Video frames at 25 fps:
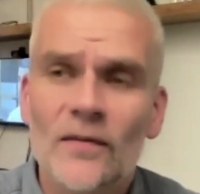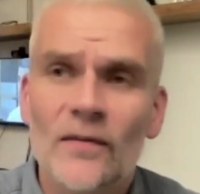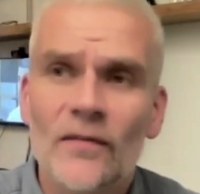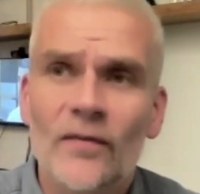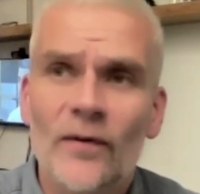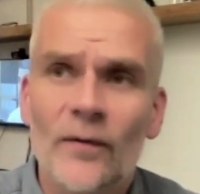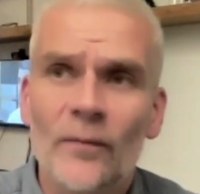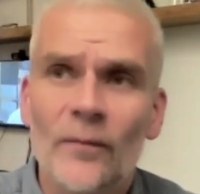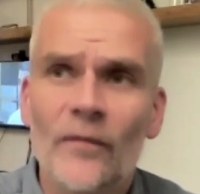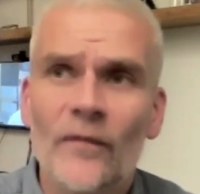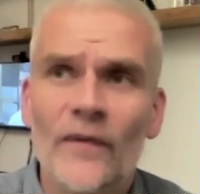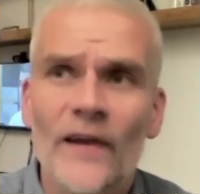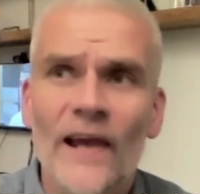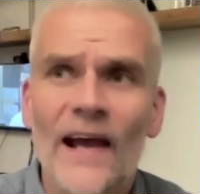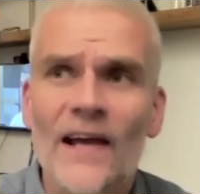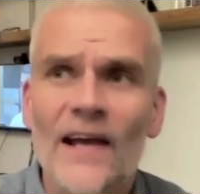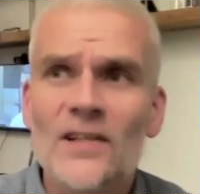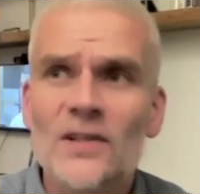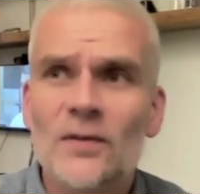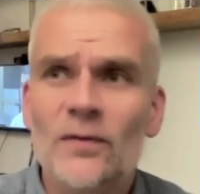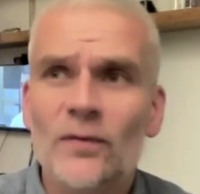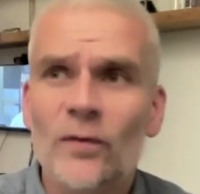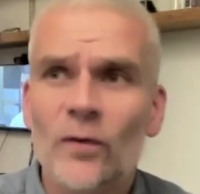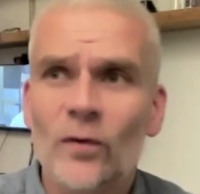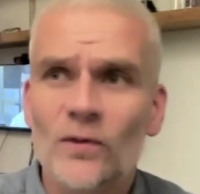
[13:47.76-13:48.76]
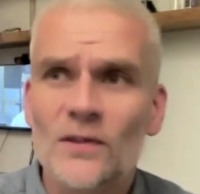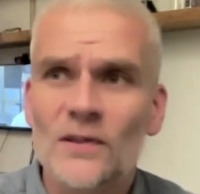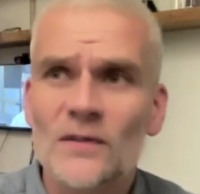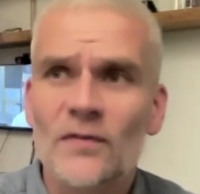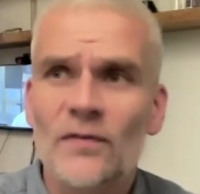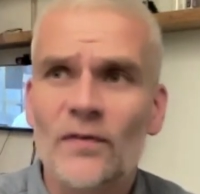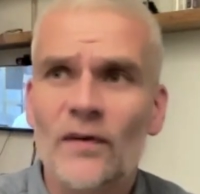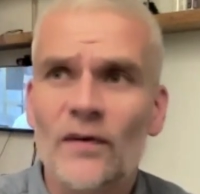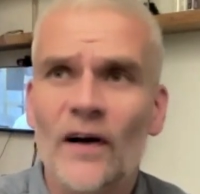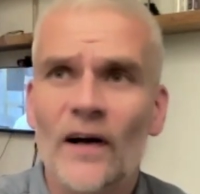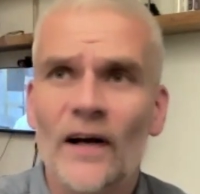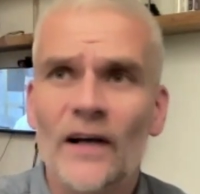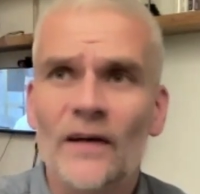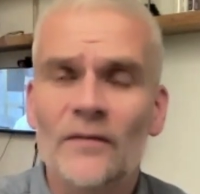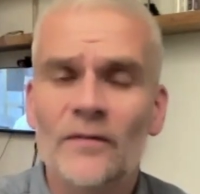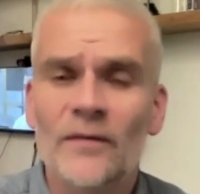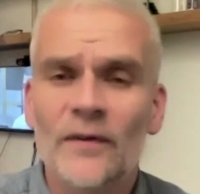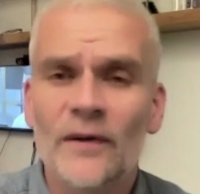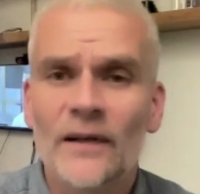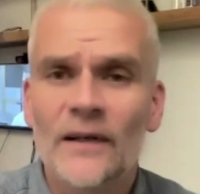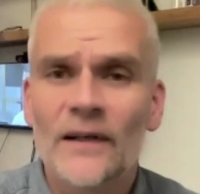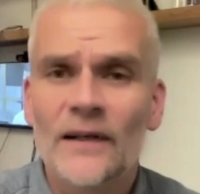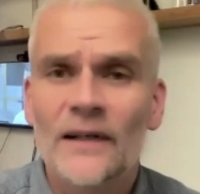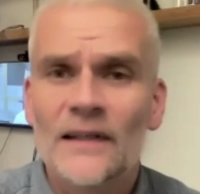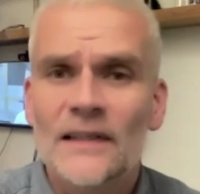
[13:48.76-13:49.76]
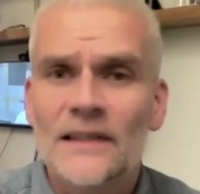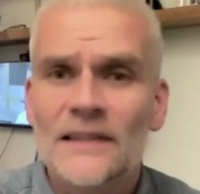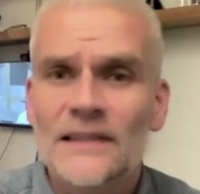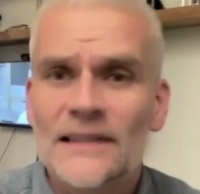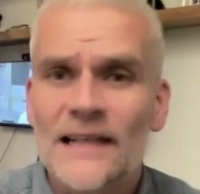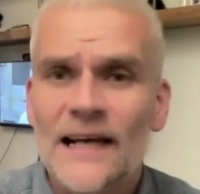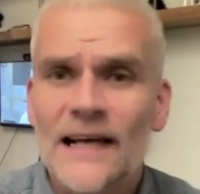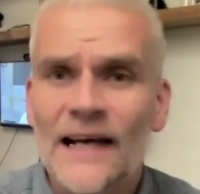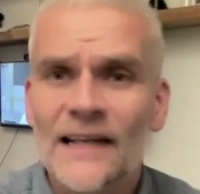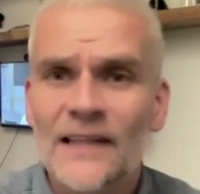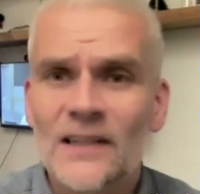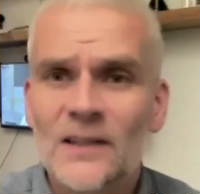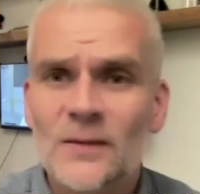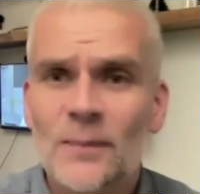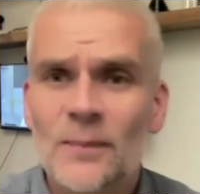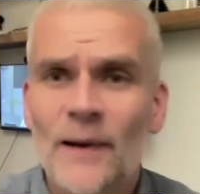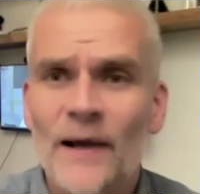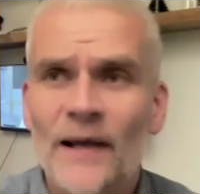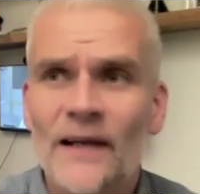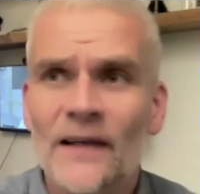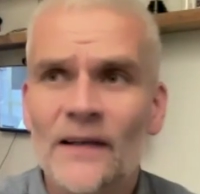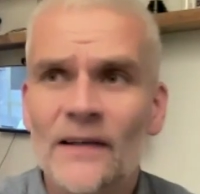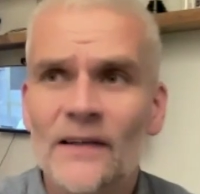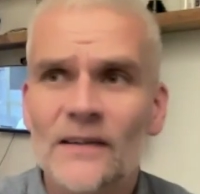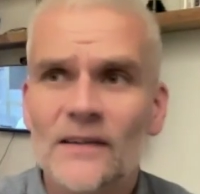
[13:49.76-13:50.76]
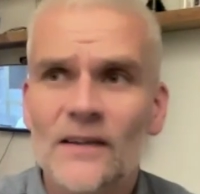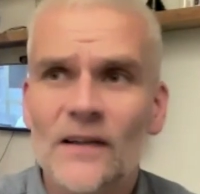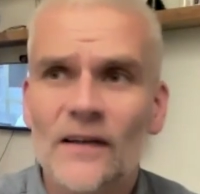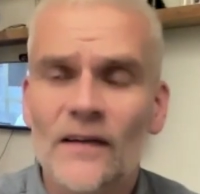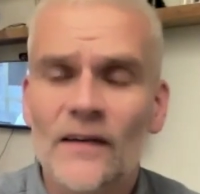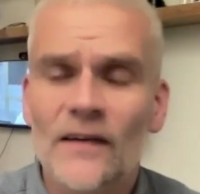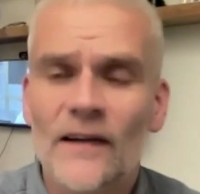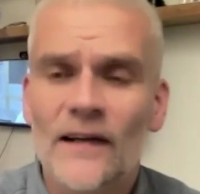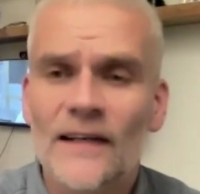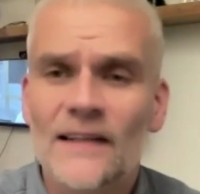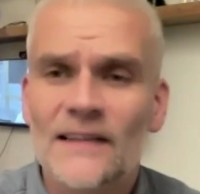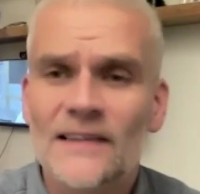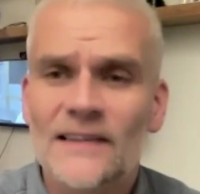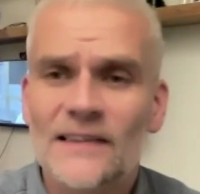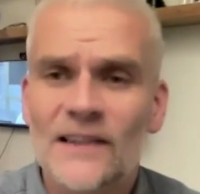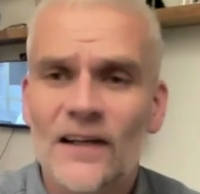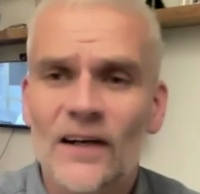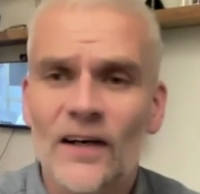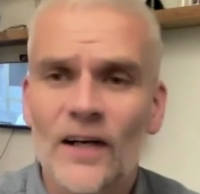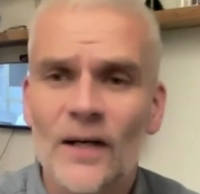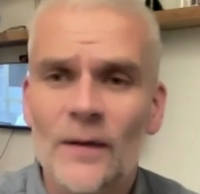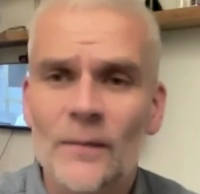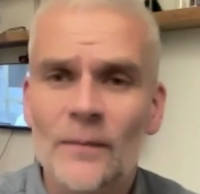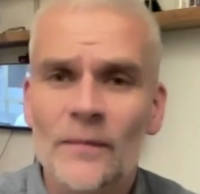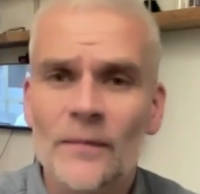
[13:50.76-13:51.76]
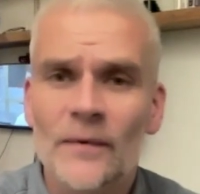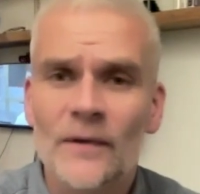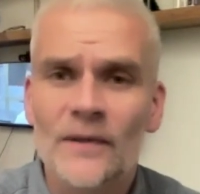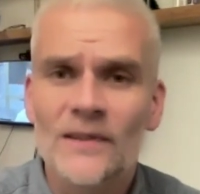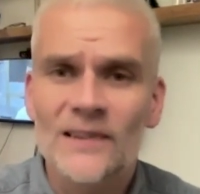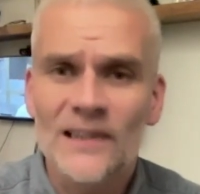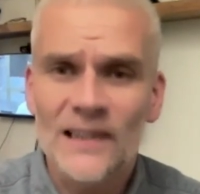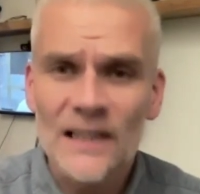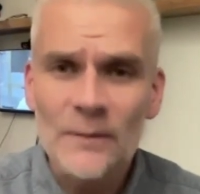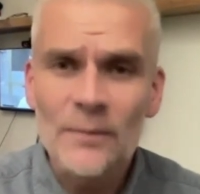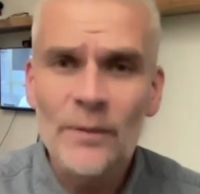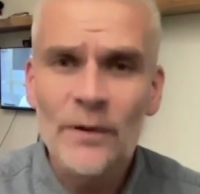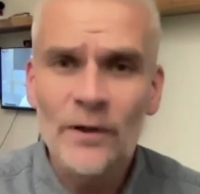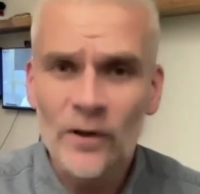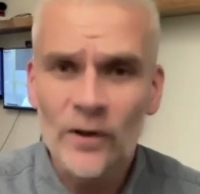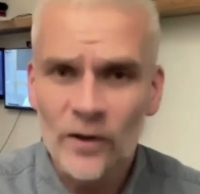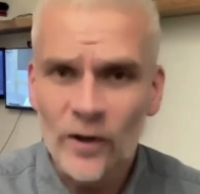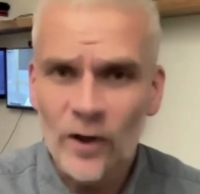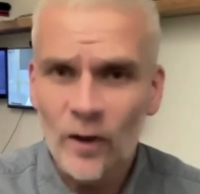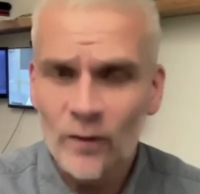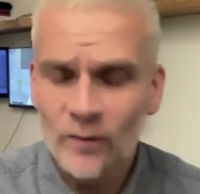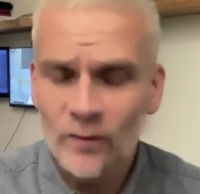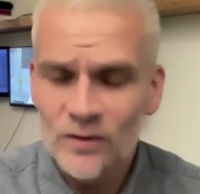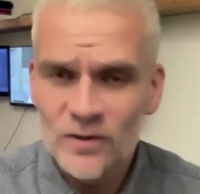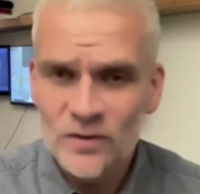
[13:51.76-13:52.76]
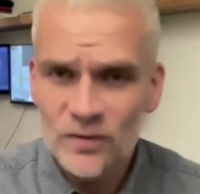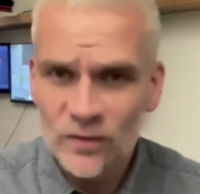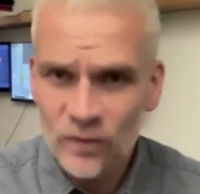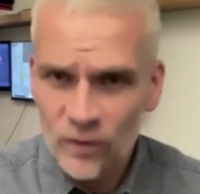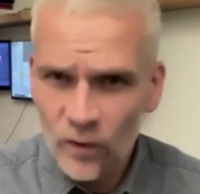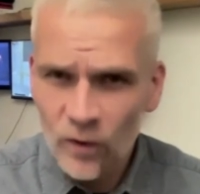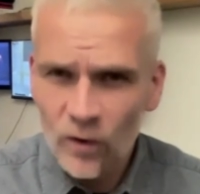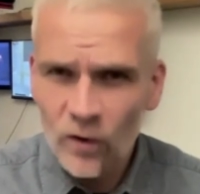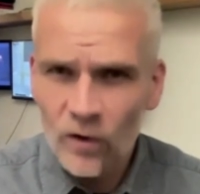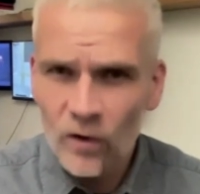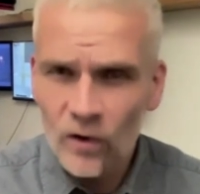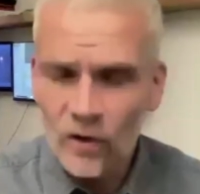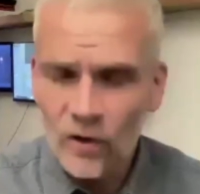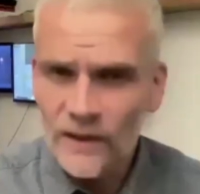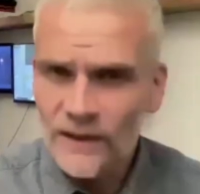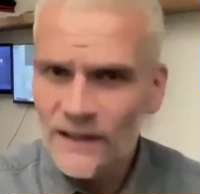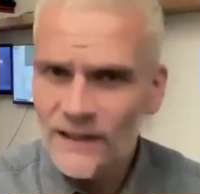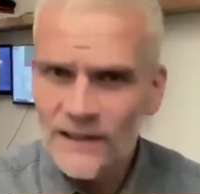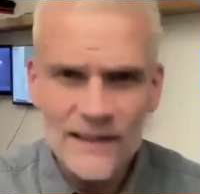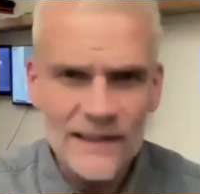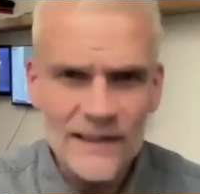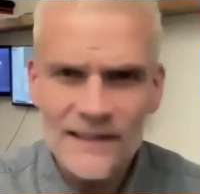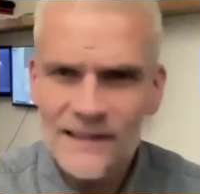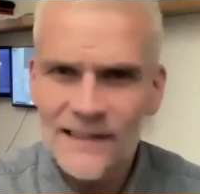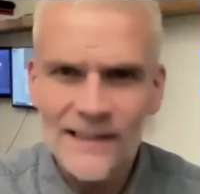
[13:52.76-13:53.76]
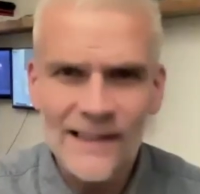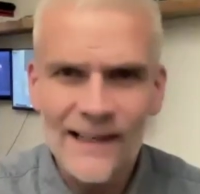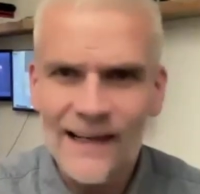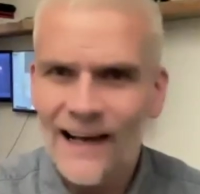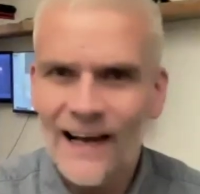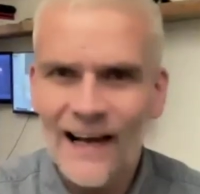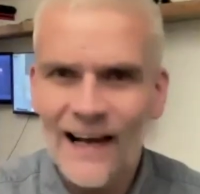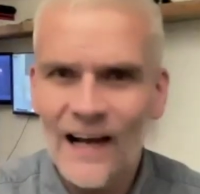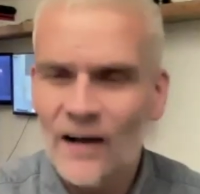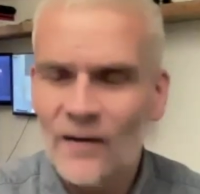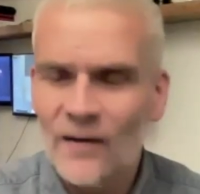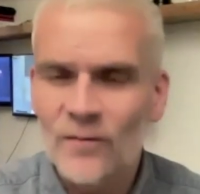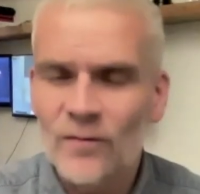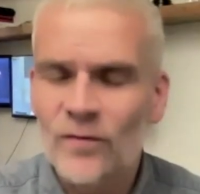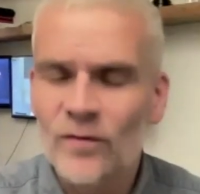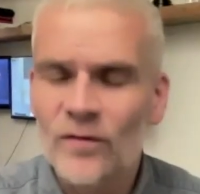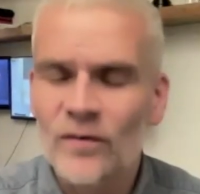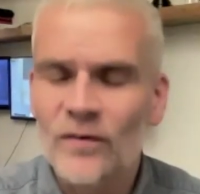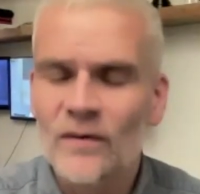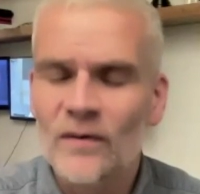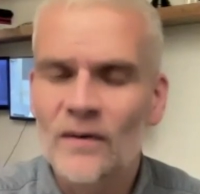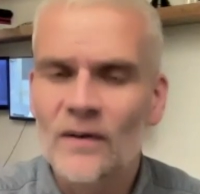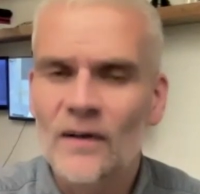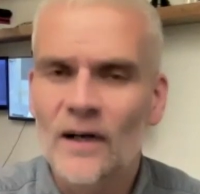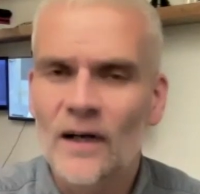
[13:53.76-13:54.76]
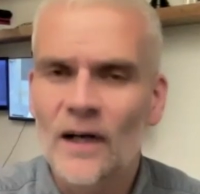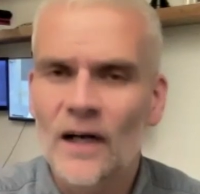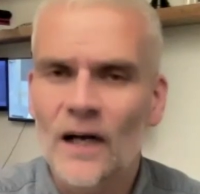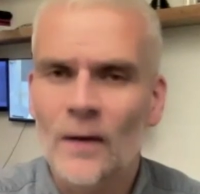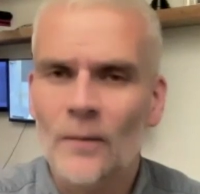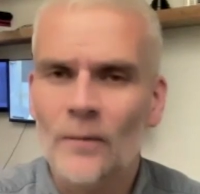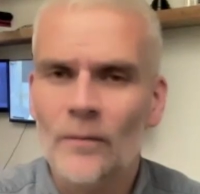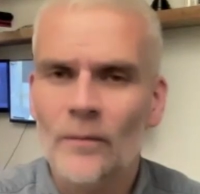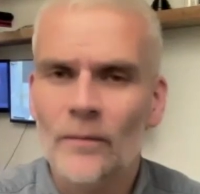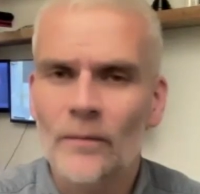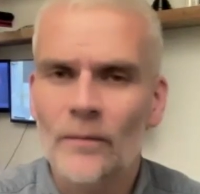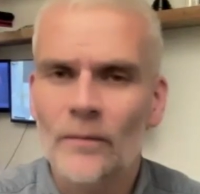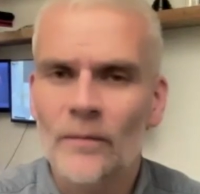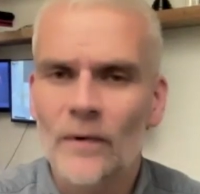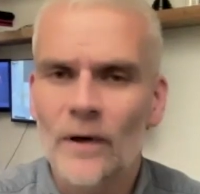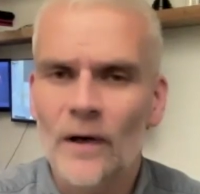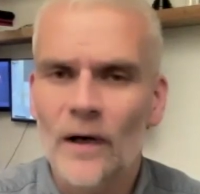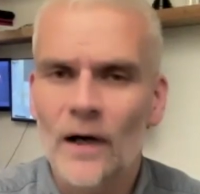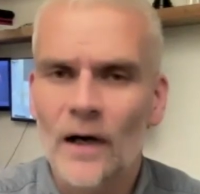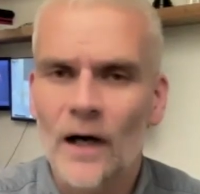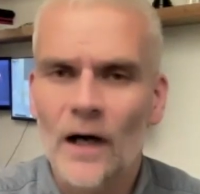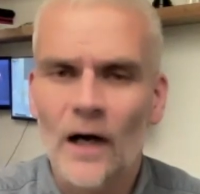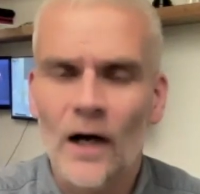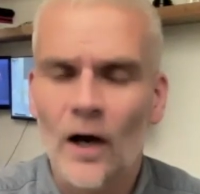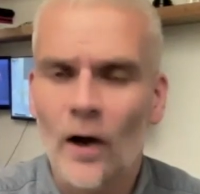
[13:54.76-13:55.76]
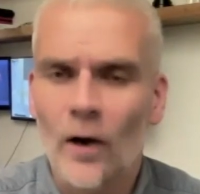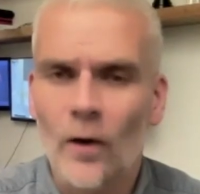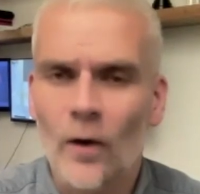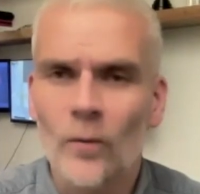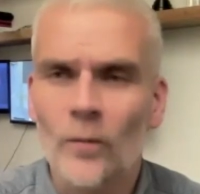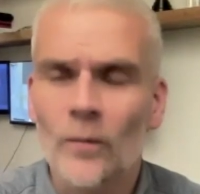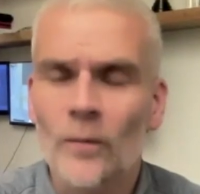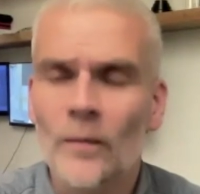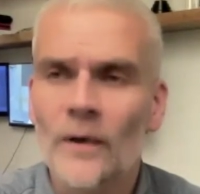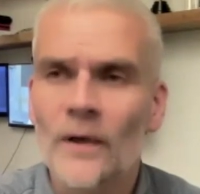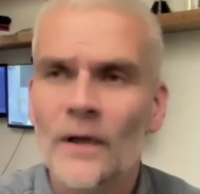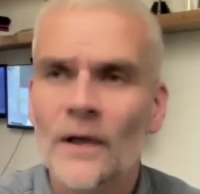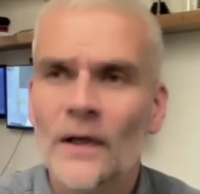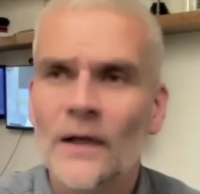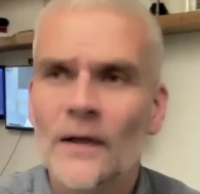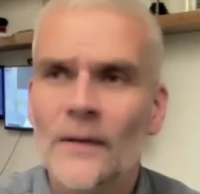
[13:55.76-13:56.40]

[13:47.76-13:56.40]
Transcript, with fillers: from the age of 45, Stan spent his time sleeping on the office floor. He, he didn't have um, a home.